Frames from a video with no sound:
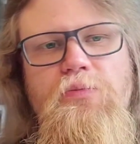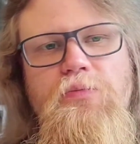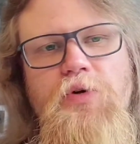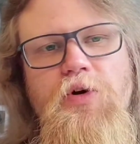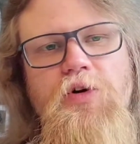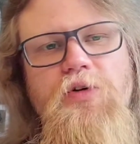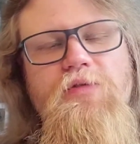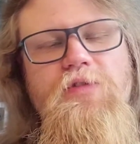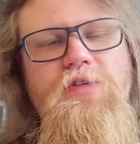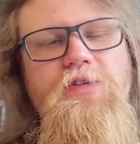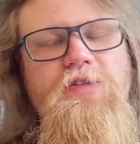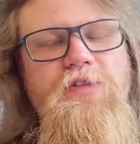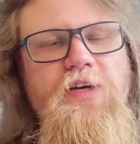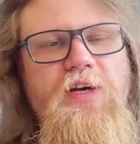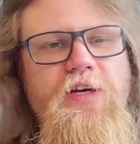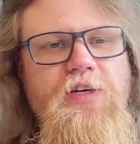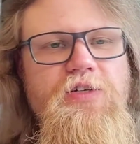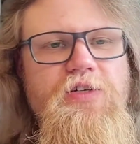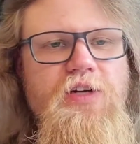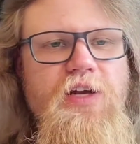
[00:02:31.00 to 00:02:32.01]
part of this
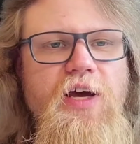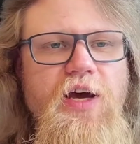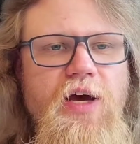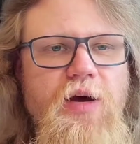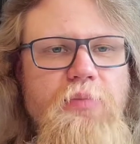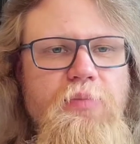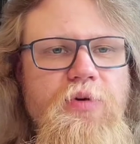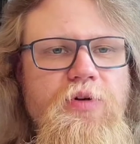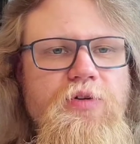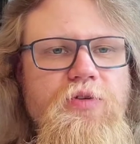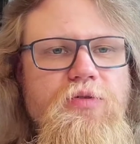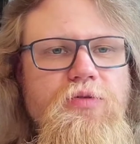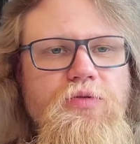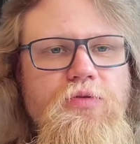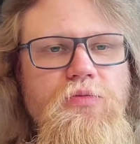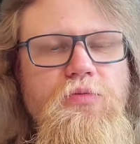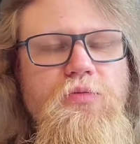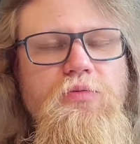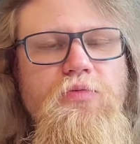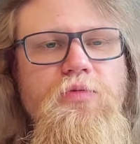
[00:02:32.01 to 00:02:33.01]
actually happened
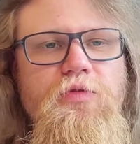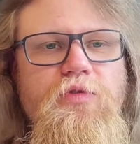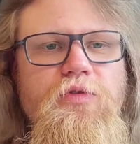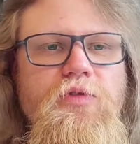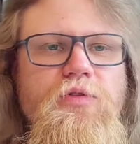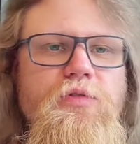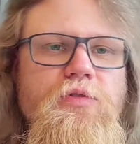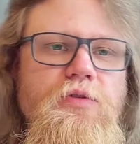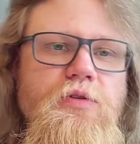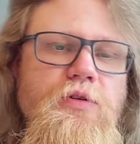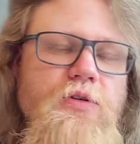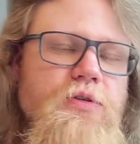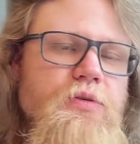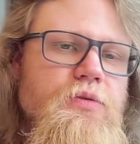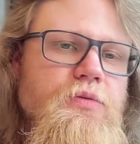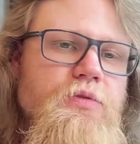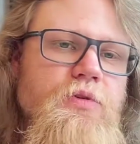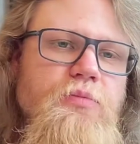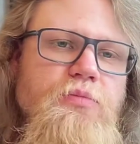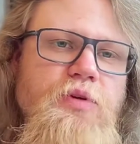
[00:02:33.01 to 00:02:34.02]
to
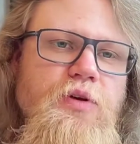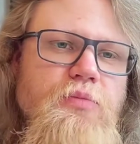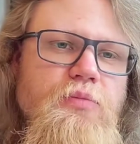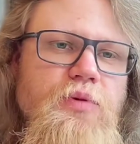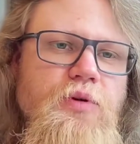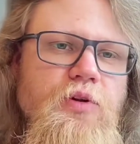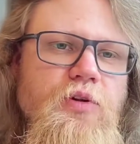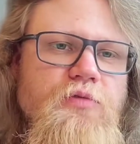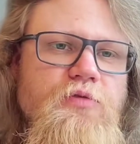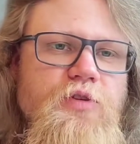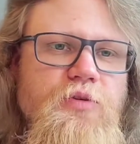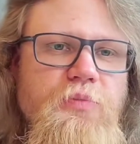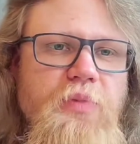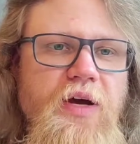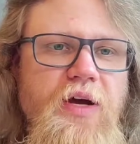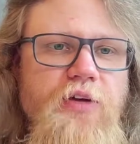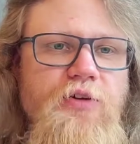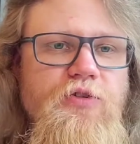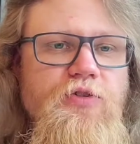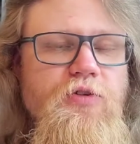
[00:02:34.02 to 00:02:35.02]
the people of
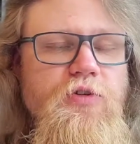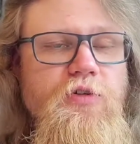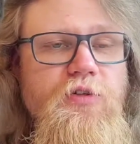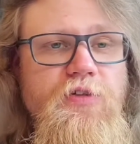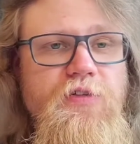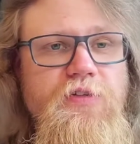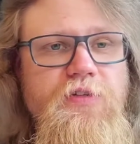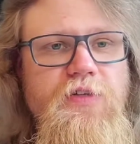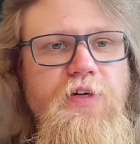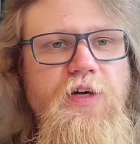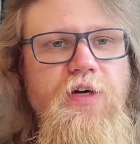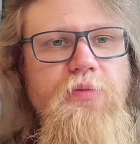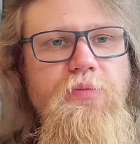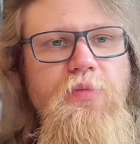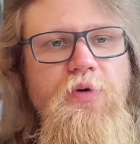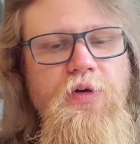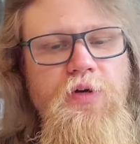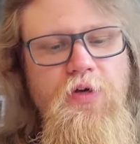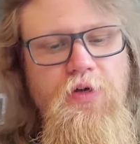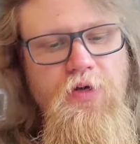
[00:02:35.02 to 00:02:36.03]
Japan during this
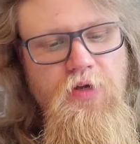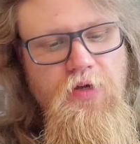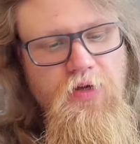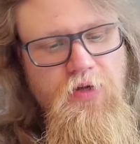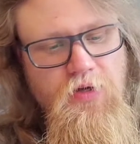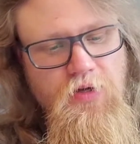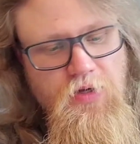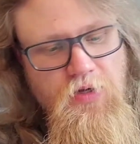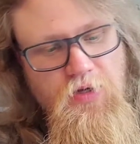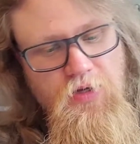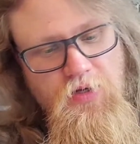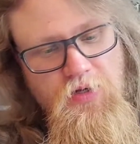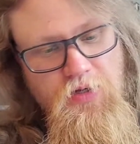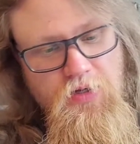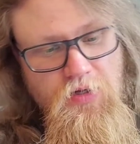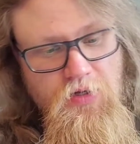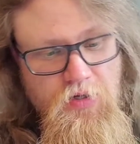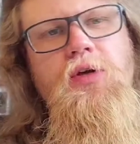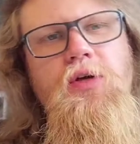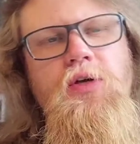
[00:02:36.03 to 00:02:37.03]
time.
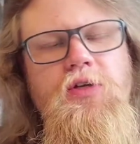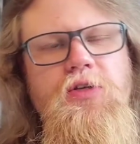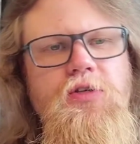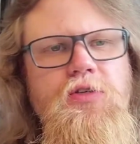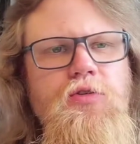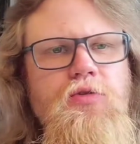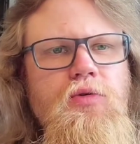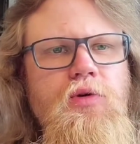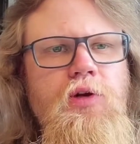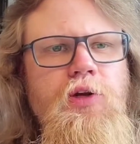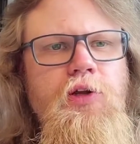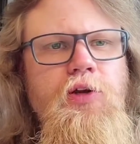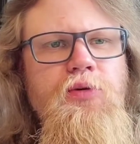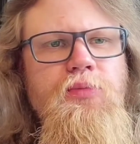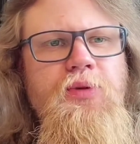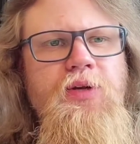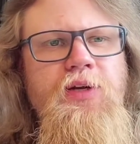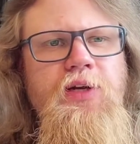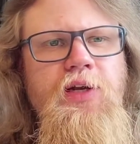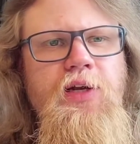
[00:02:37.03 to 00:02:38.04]
So a little
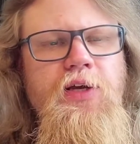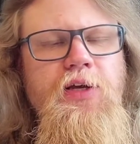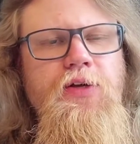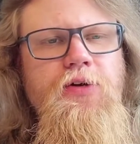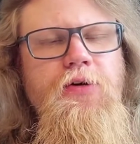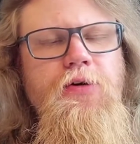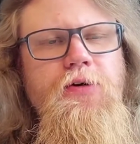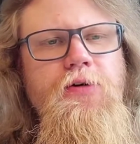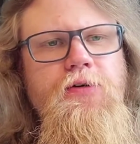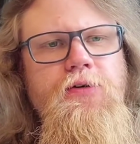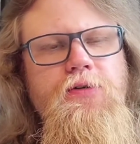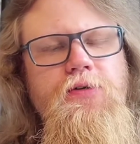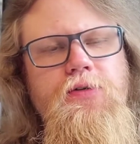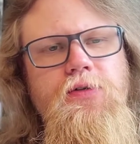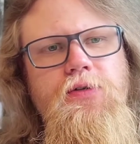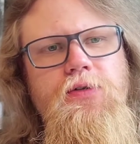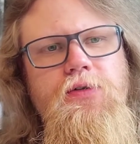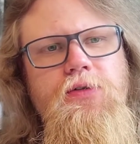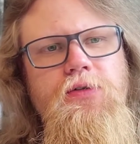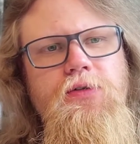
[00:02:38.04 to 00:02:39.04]
bit later,
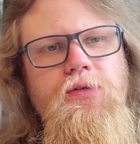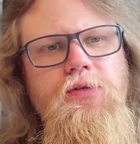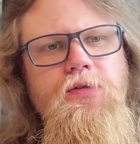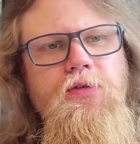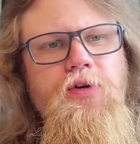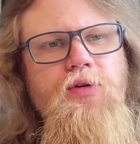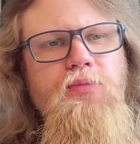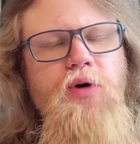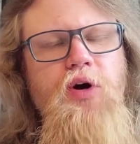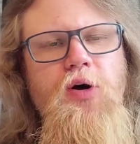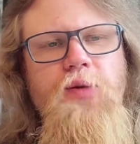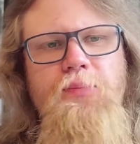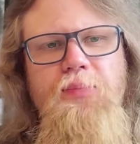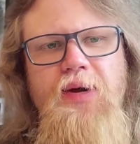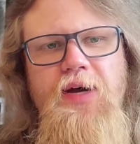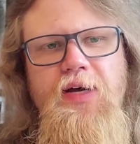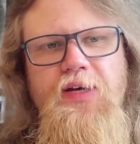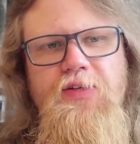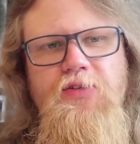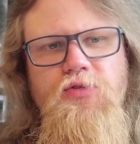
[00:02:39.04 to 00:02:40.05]
their mom
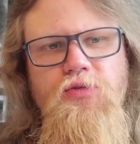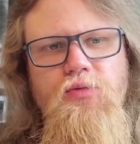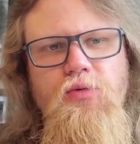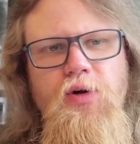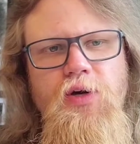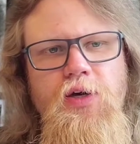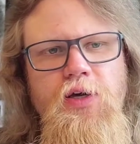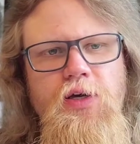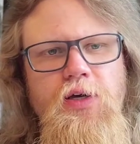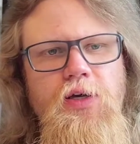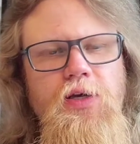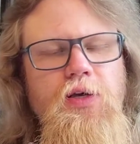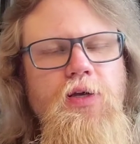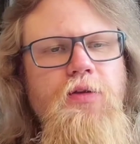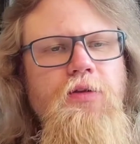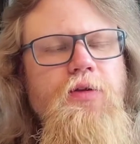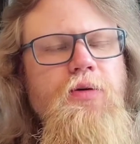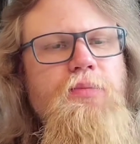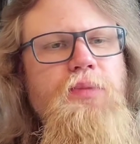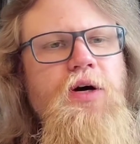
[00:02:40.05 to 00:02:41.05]
passed away,
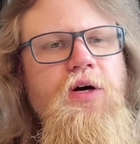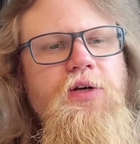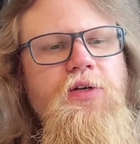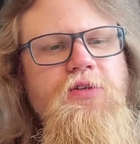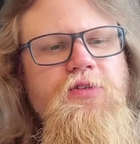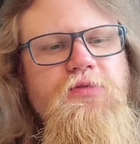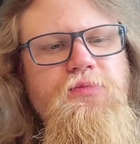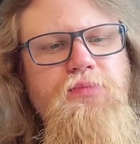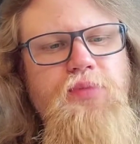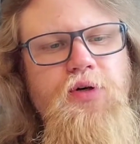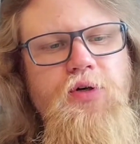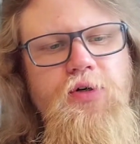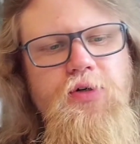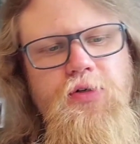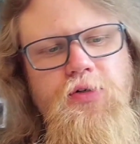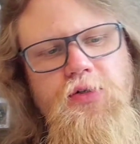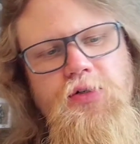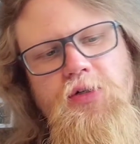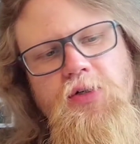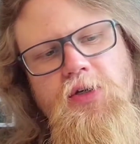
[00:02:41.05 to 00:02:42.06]
and the body is
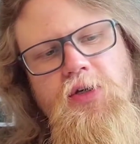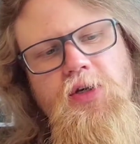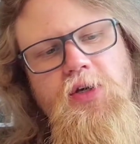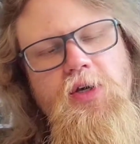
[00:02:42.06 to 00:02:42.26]
burned.